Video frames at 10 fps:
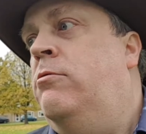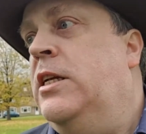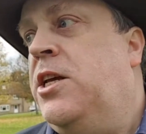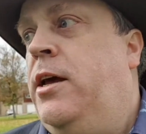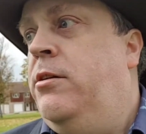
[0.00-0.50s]

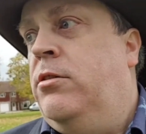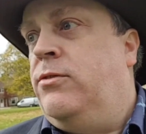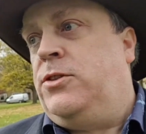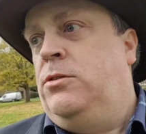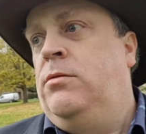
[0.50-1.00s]
retainer
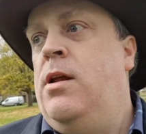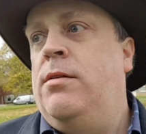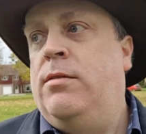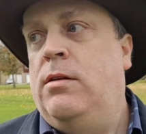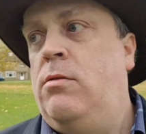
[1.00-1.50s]
of
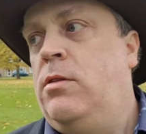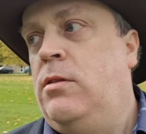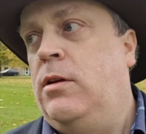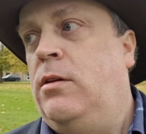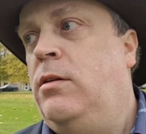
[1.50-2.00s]

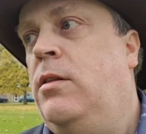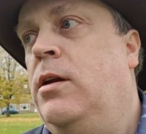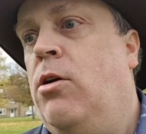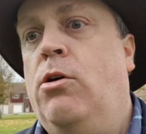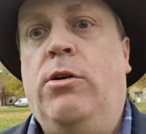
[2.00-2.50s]
the,
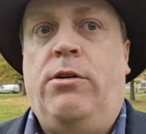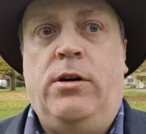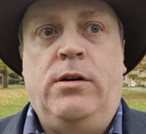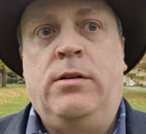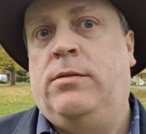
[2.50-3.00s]
the
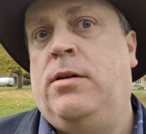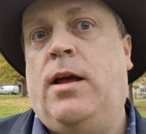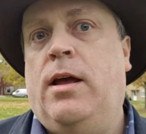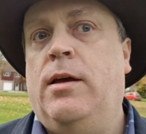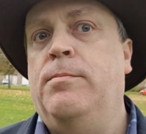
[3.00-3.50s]
conqueror
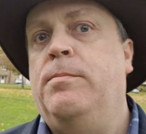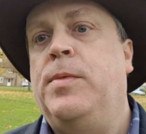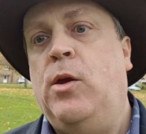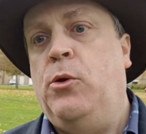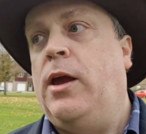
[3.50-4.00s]

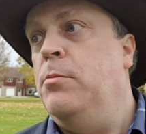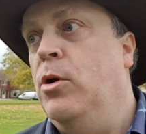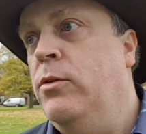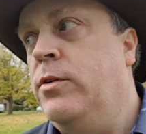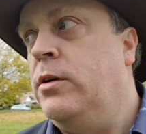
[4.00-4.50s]
um, who came
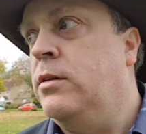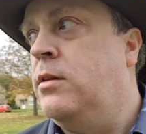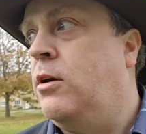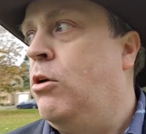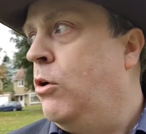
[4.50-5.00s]
over
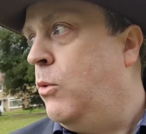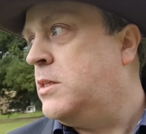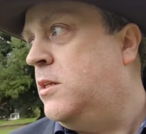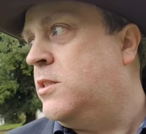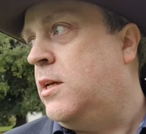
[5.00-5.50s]
at the
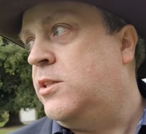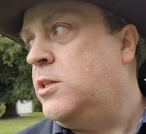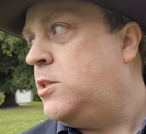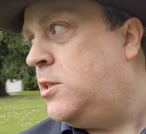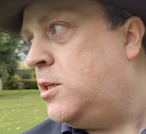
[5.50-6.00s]
conquest in
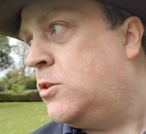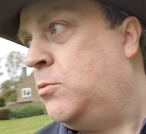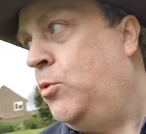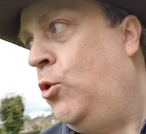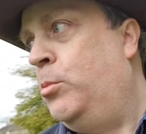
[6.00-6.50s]
1066
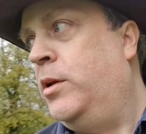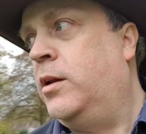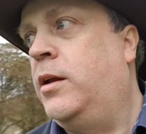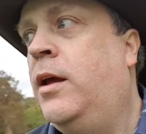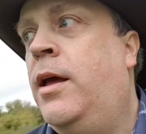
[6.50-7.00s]
from
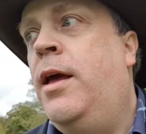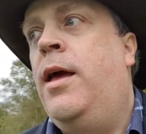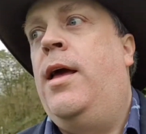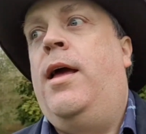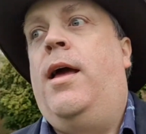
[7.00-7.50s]
Normandy
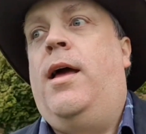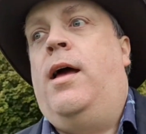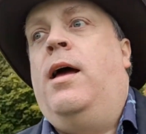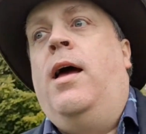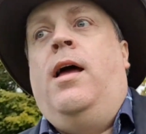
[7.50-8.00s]

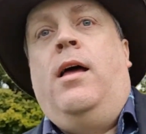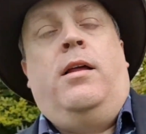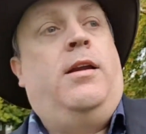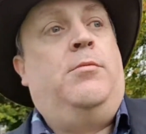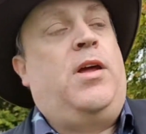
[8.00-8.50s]

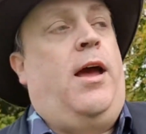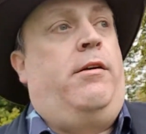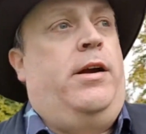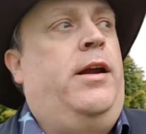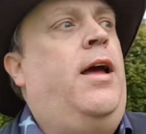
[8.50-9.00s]
named
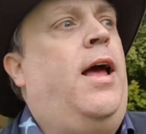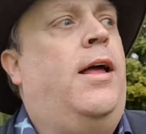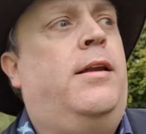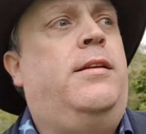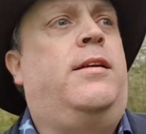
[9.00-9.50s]
Harry
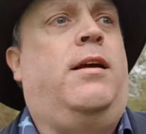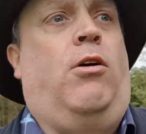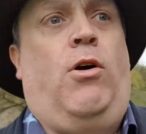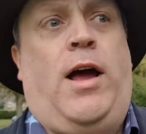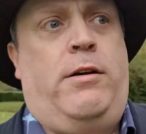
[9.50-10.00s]
and
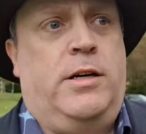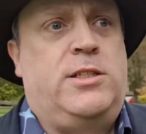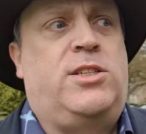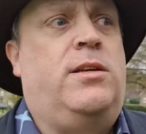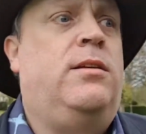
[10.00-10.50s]
or
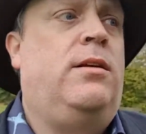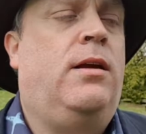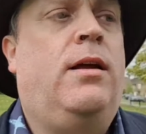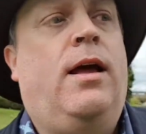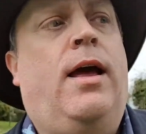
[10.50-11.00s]
Harris
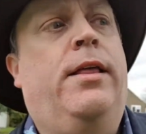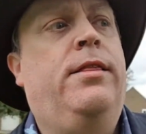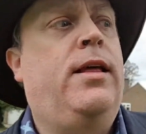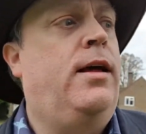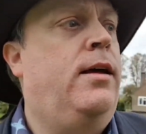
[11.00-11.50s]

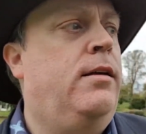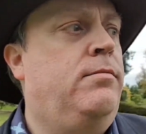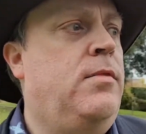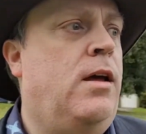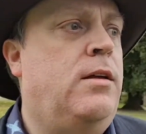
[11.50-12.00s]
and
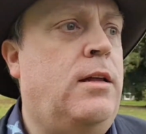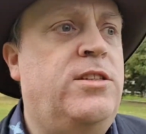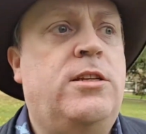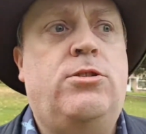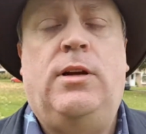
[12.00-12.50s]
their uh,
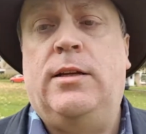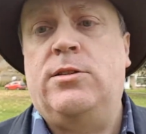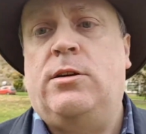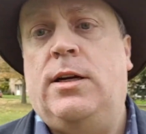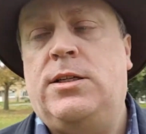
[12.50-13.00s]
ancestral
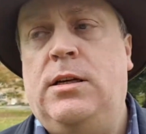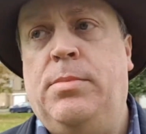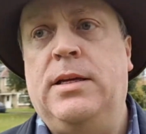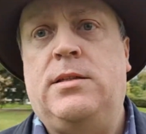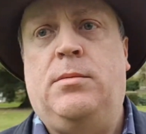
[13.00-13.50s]
lands are actually
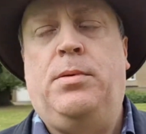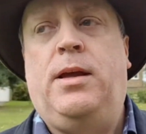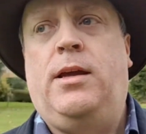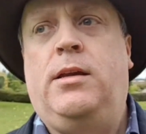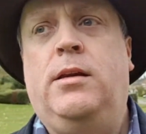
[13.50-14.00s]
based up
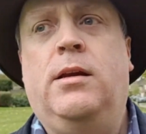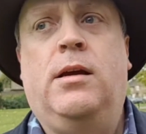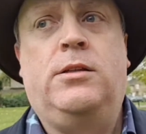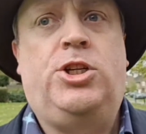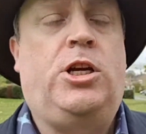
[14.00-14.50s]
in
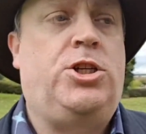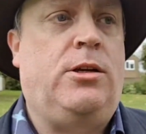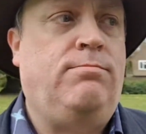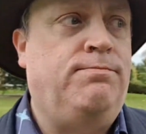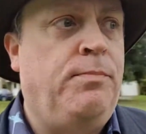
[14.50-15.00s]
uh, Cheshire